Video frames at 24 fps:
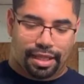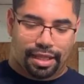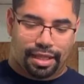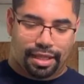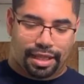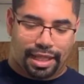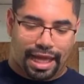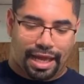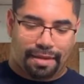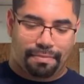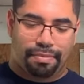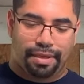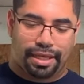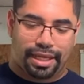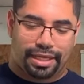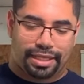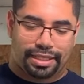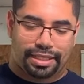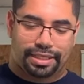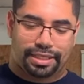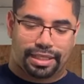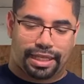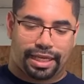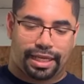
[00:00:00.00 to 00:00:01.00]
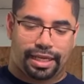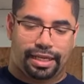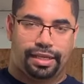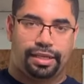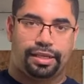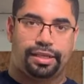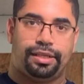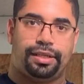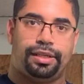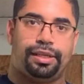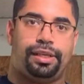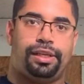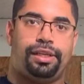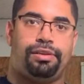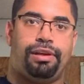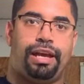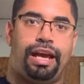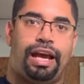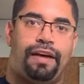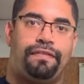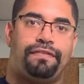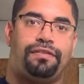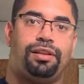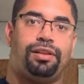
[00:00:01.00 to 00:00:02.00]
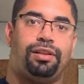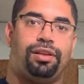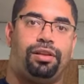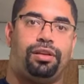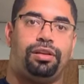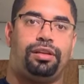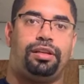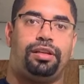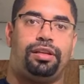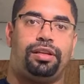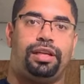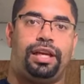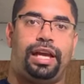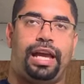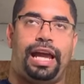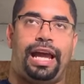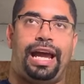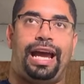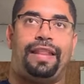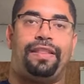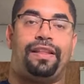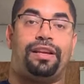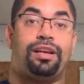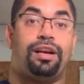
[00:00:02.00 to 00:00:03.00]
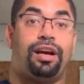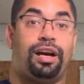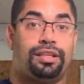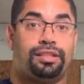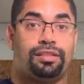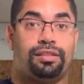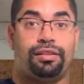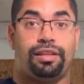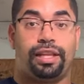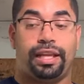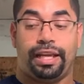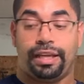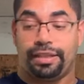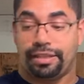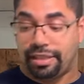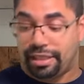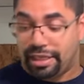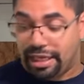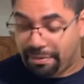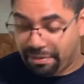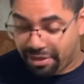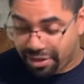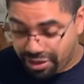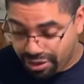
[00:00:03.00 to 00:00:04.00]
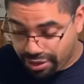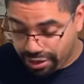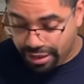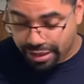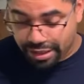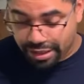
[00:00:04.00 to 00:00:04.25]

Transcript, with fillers: That being said, you have to look at the cost of things. And I'm going to show you